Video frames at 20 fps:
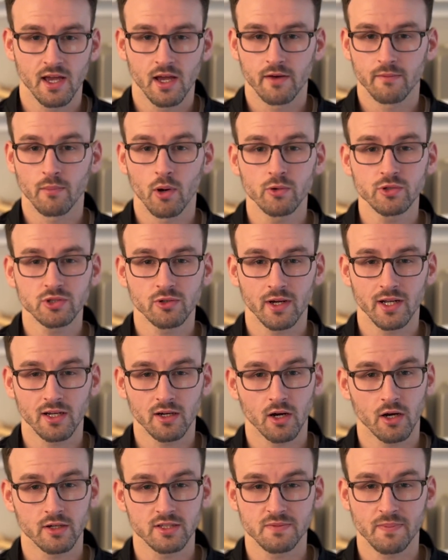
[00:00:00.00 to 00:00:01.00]
Most credit
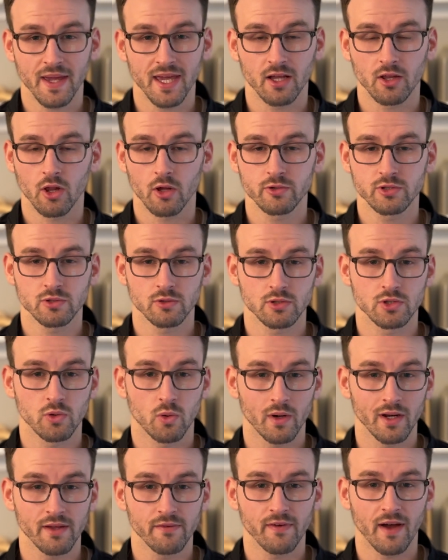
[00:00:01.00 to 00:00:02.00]
cards pay close to a
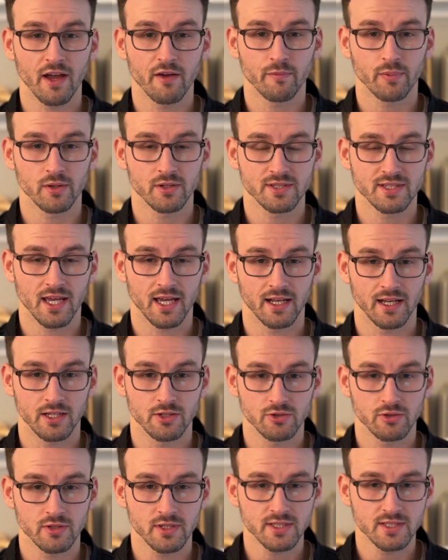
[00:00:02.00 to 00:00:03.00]
25%
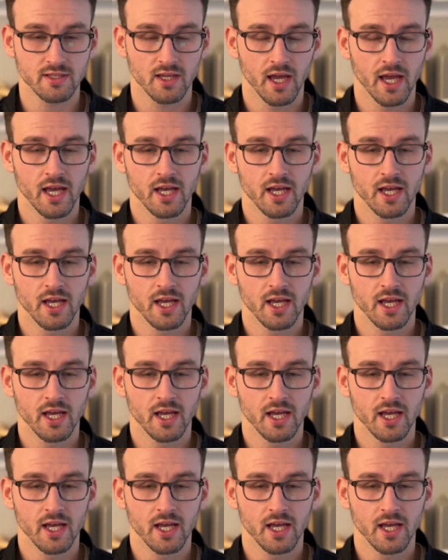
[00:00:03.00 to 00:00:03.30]
interest.